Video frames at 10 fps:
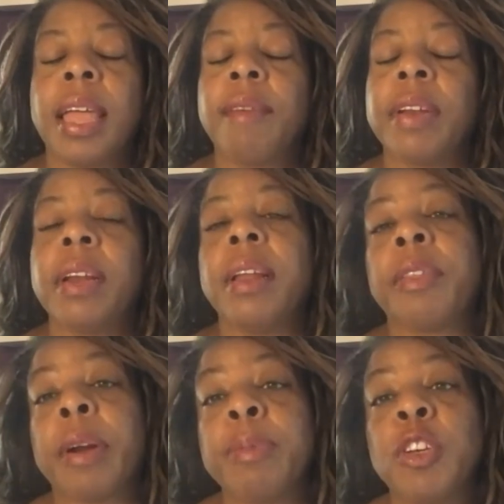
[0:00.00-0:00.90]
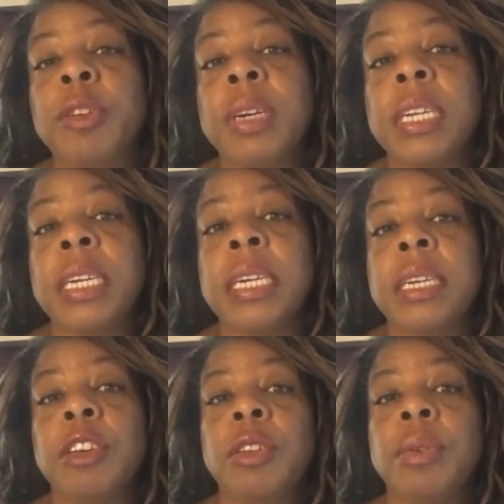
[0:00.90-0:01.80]
another opportunity
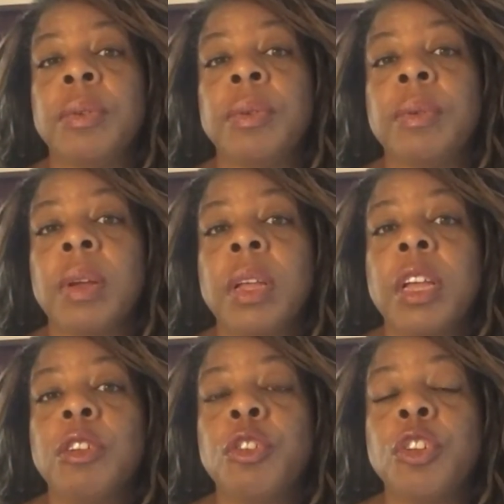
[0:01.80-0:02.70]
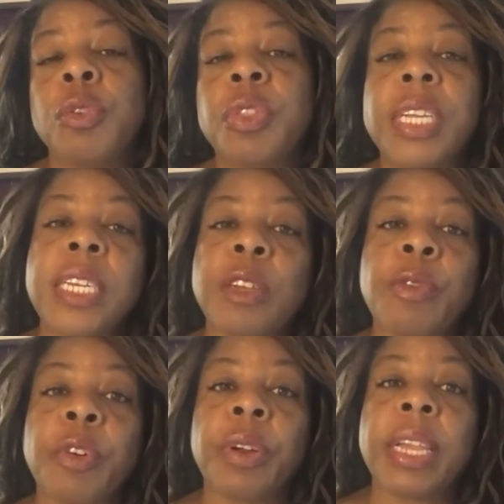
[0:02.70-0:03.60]
to do things
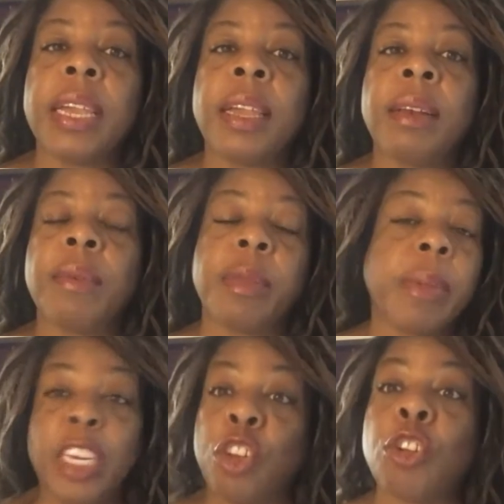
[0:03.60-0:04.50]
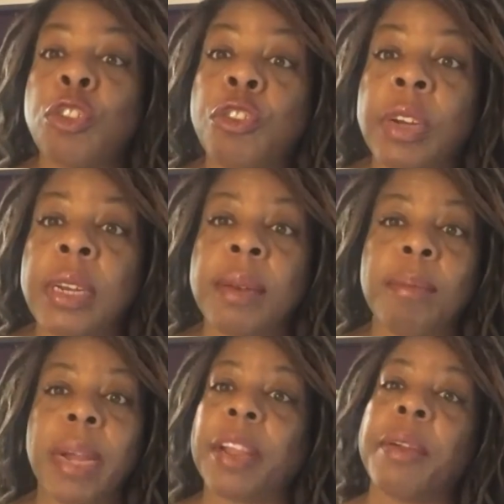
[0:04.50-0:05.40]
over again with my children,
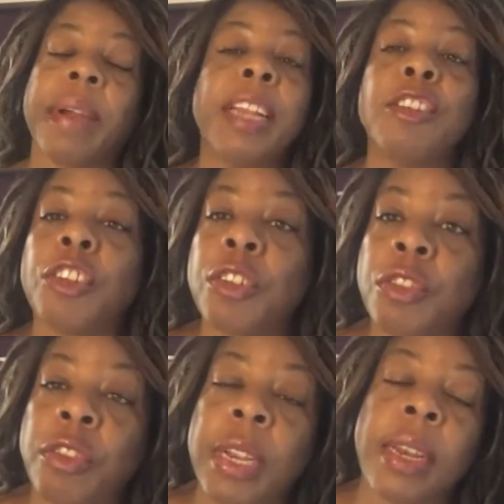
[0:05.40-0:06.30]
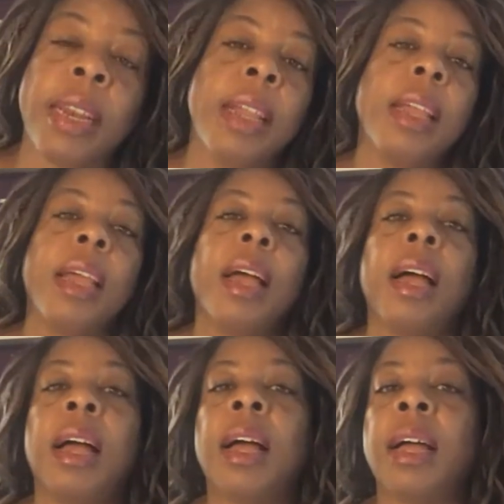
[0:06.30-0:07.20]
my grandchildren,
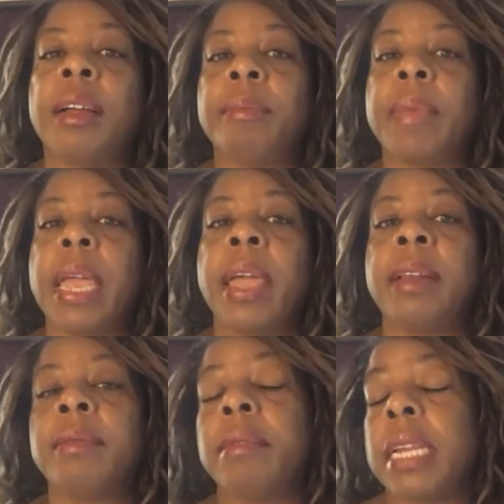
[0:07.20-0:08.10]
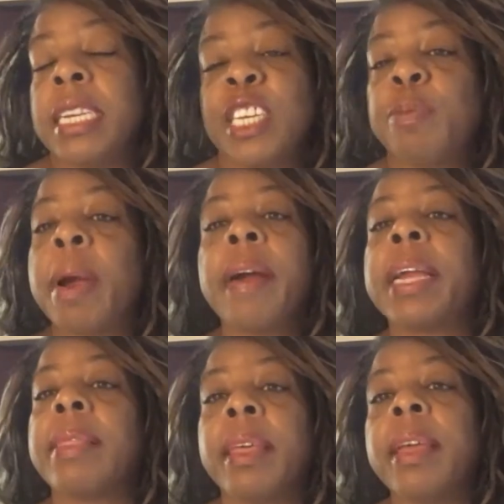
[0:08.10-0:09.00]
and
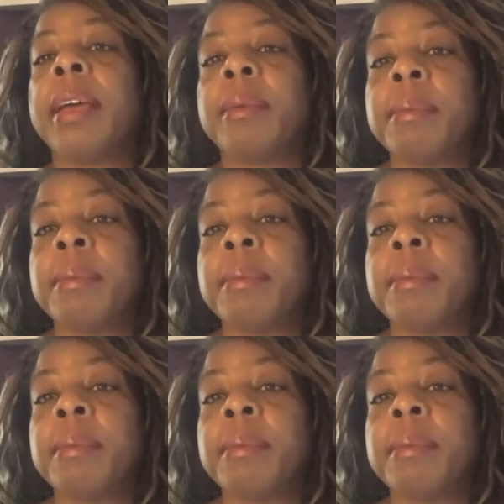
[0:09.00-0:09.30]
inspiring them